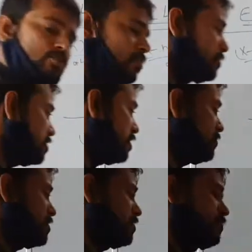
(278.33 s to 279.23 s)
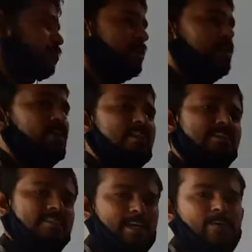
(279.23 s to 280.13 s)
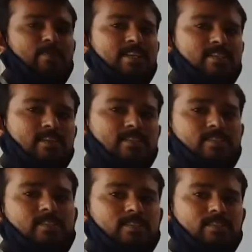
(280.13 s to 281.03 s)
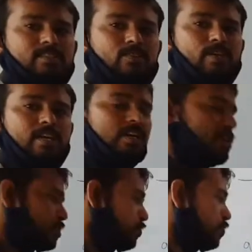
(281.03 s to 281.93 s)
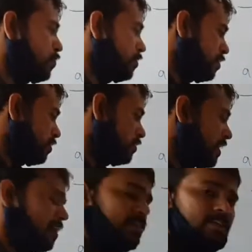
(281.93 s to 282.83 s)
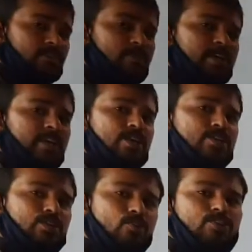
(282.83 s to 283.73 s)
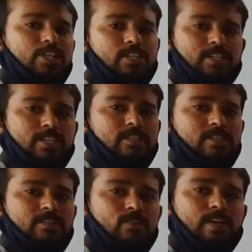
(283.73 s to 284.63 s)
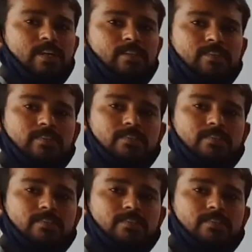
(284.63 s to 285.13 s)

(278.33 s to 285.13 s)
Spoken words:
of this equation will be same as considered. Okay, so there will be no changes. Okay,